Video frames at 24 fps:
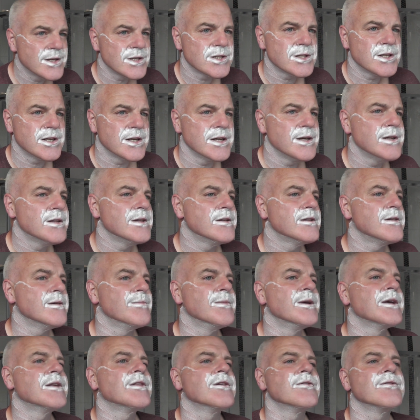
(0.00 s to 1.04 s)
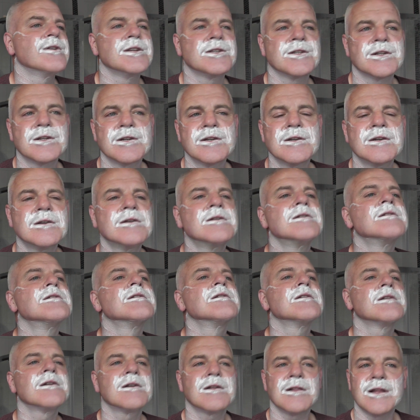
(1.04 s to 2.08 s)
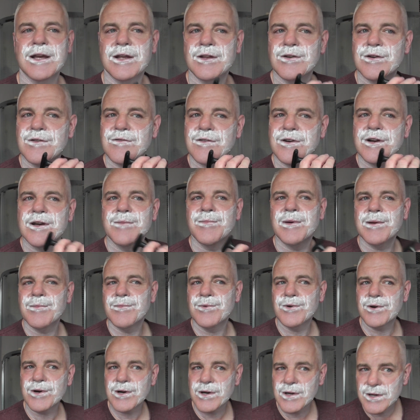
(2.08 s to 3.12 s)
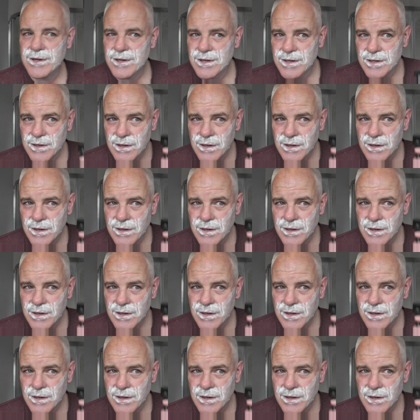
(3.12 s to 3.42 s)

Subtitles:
Just to make the razor glide over it a bit more.